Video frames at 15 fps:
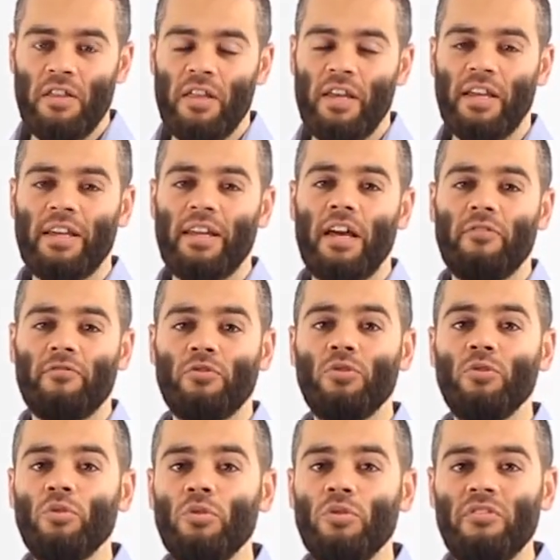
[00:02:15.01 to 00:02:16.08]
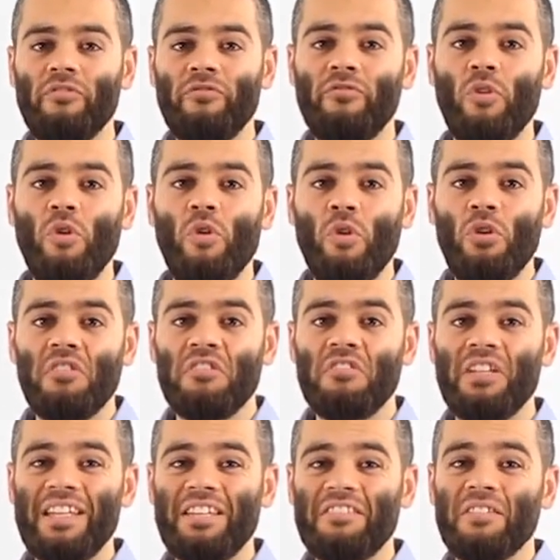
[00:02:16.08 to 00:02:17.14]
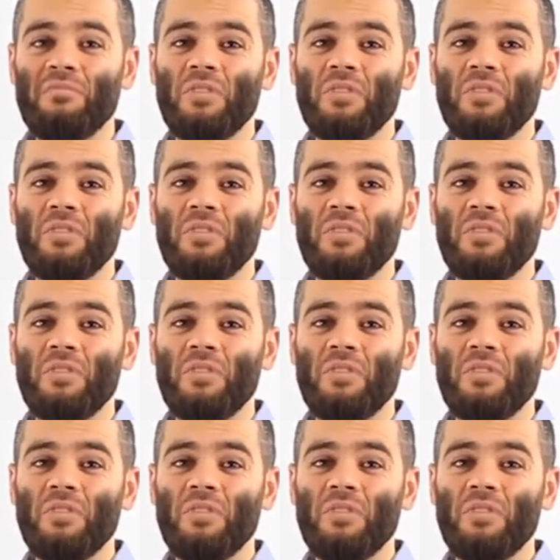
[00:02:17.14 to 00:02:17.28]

They can have two, four, six,